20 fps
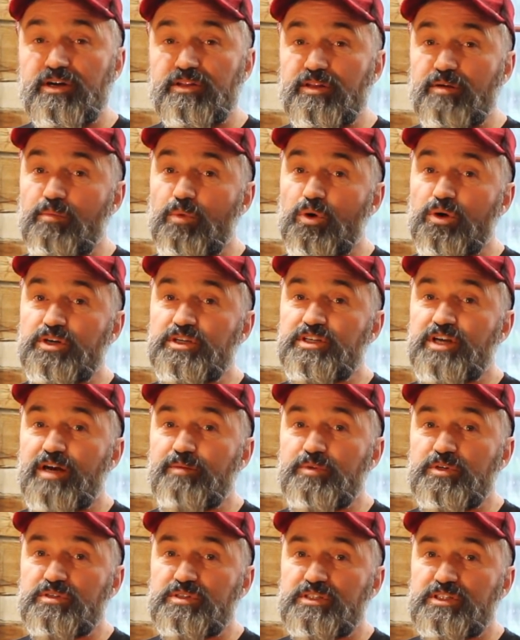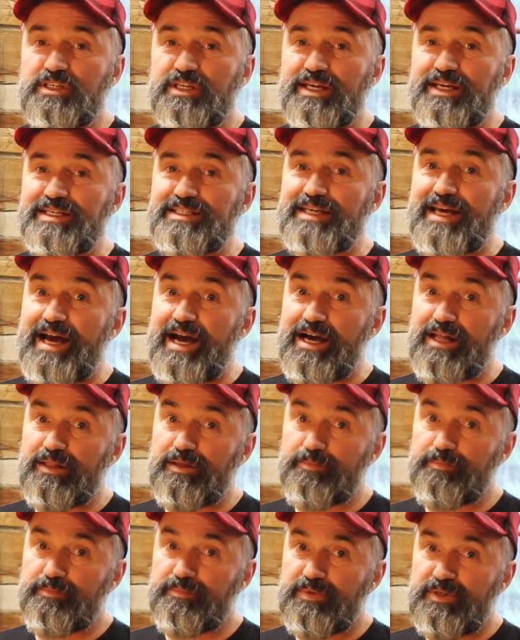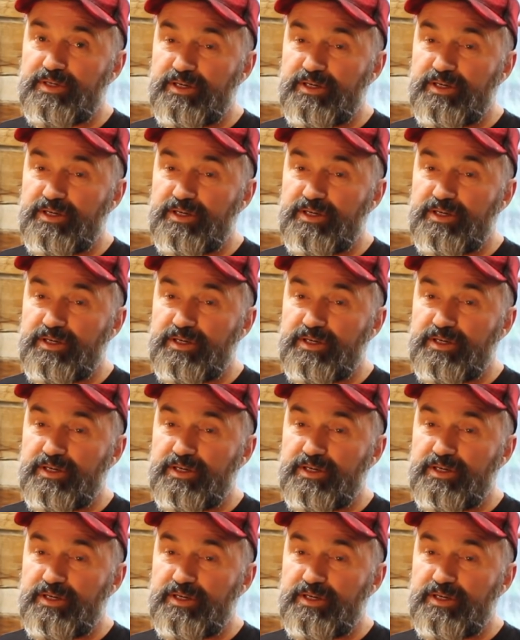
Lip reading: The mordant I'm using today is alum,